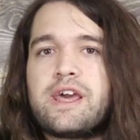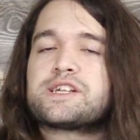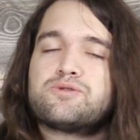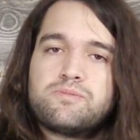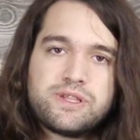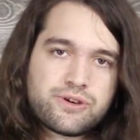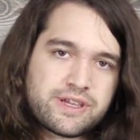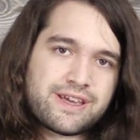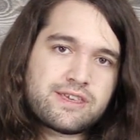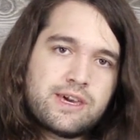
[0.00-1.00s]
Next, we'll be
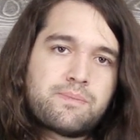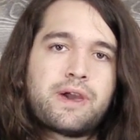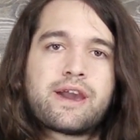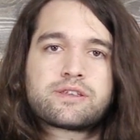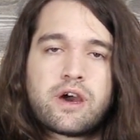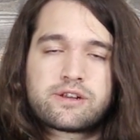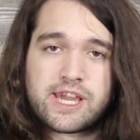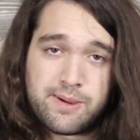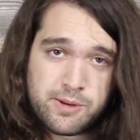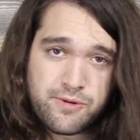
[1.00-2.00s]
looking at the impact on
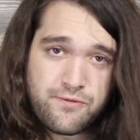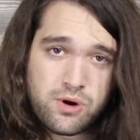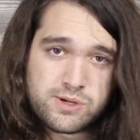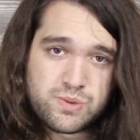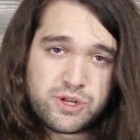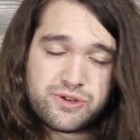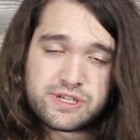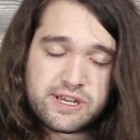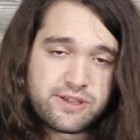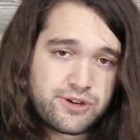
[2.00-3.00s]
gaming performance when
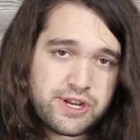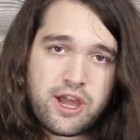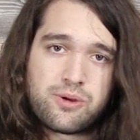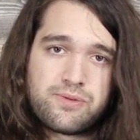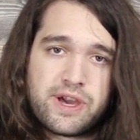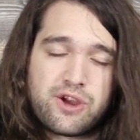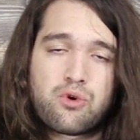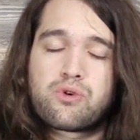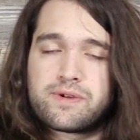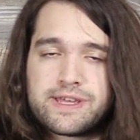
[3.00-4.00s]
using either Shadowplay
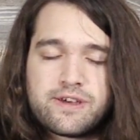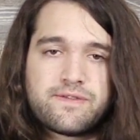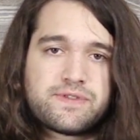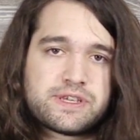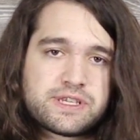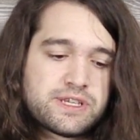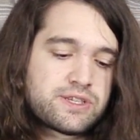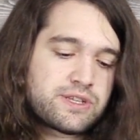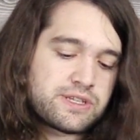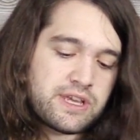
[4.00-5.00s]
or Relive. This
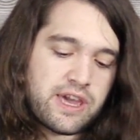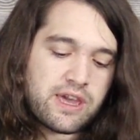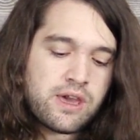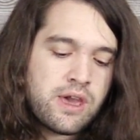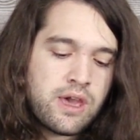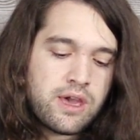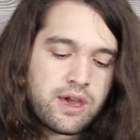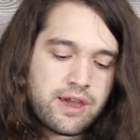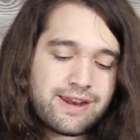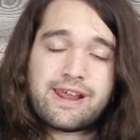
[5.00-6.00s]
is to say
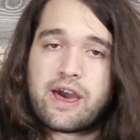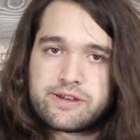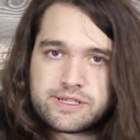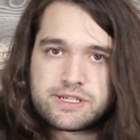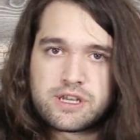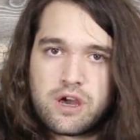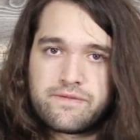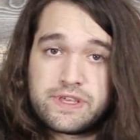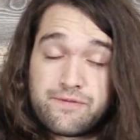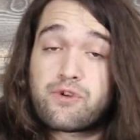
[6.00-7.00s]
an analysis
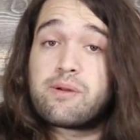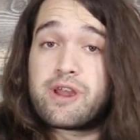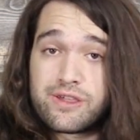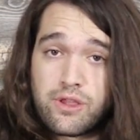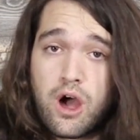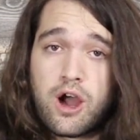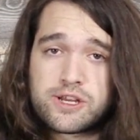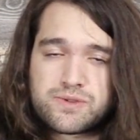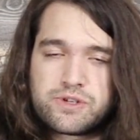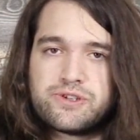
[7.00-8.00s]
of the frame rate
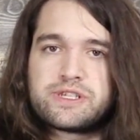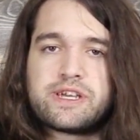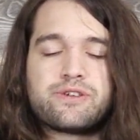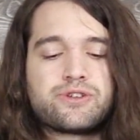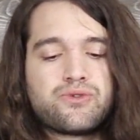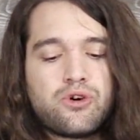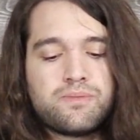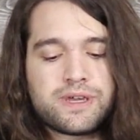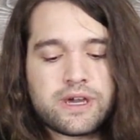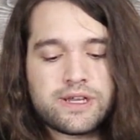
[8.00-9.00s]
loss when using either
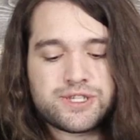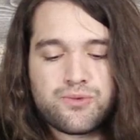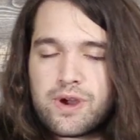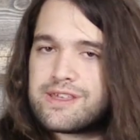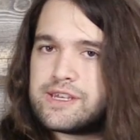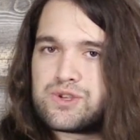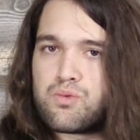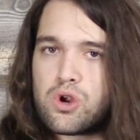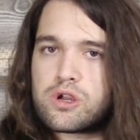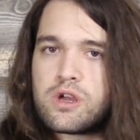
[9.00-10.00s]
tool, because the way these
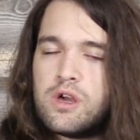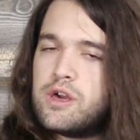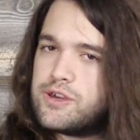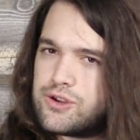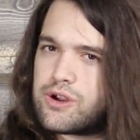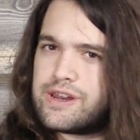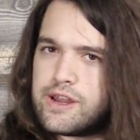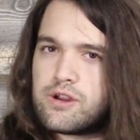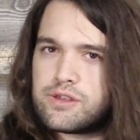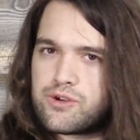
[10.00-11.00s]
work, you're
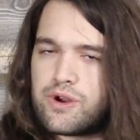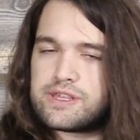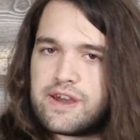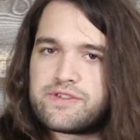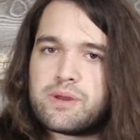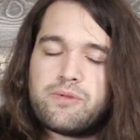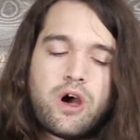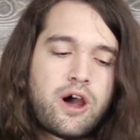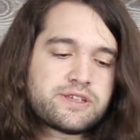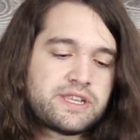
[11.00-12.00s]
inherently going to have some
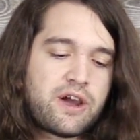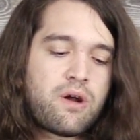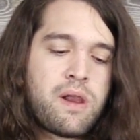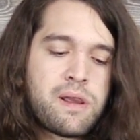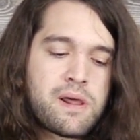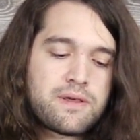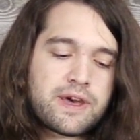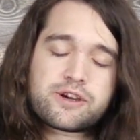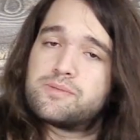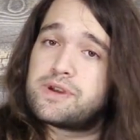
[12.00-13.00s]
loss. Now,
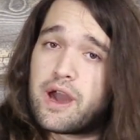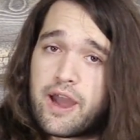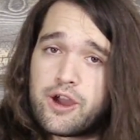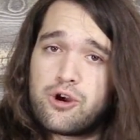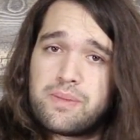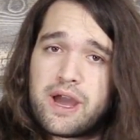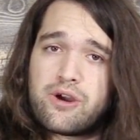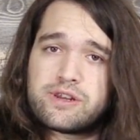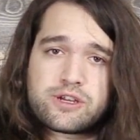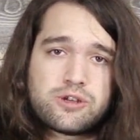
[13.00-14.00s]
that could be I O
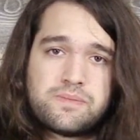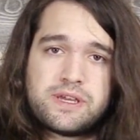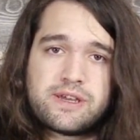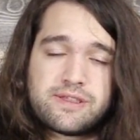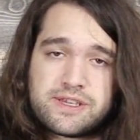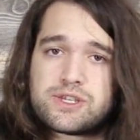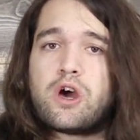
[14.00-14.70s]
bound, it could be in the